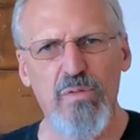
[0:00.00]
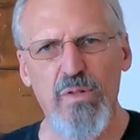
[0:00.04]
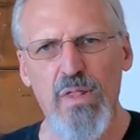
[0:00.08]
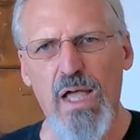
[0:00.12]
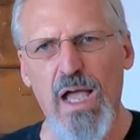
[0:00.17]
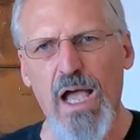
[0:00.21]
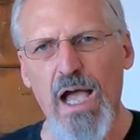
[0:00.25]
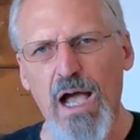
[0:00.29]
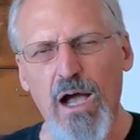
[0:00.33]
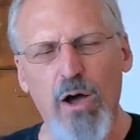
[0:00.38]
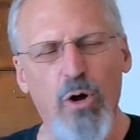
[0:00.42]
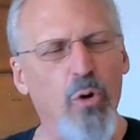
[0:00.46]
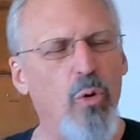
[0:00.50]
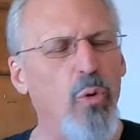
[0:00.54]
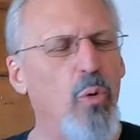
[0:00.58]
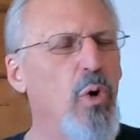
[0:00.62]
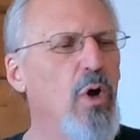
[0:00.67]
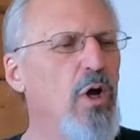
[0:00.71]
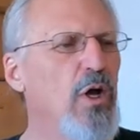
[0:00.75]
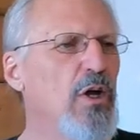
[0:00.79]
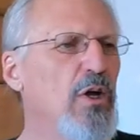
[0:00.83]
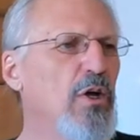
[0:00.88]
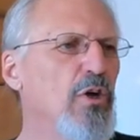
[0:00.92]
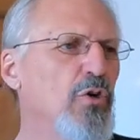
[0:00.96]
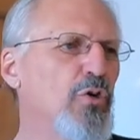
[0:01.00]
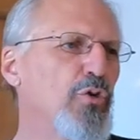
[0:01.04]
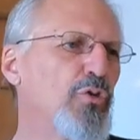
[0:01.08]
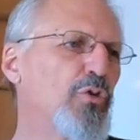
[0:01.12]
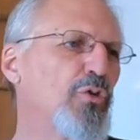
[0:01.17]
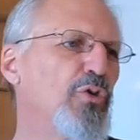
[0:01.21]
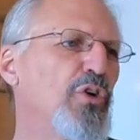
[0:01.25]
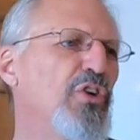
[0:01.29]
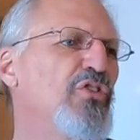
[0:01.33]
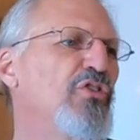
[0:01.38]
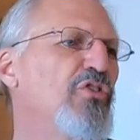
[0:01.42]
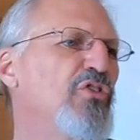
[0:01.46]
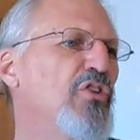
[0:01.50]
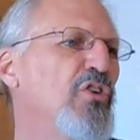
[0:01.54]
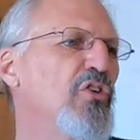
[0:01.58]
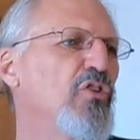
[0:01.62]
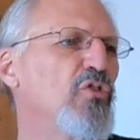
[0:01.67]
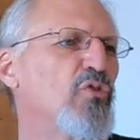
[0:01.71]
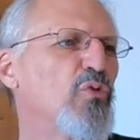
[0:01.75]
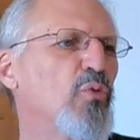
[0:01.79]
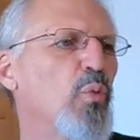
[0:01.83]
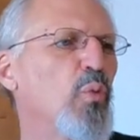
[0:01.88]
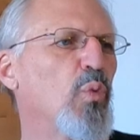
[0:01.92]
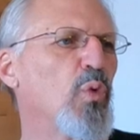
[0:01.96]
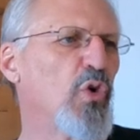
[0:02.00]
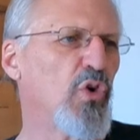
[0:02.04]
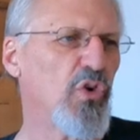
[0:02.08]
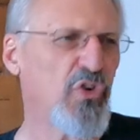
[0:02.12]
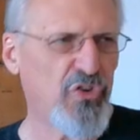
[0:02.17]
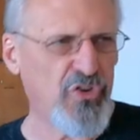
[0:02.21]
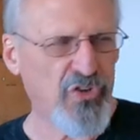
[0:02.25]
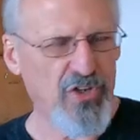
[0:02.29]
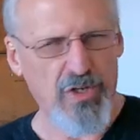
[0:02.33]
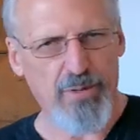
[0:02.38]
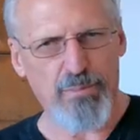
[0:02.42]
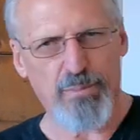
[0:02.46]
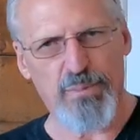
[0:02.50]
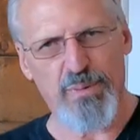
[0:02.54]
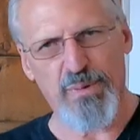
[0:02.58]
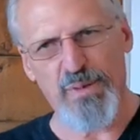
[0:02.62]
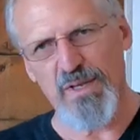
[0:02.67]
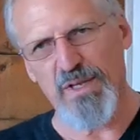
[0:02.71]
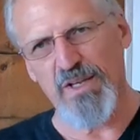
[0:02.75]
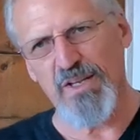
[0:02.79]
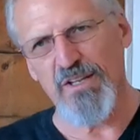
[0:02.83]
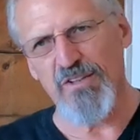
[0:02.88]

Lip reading: how Christians worship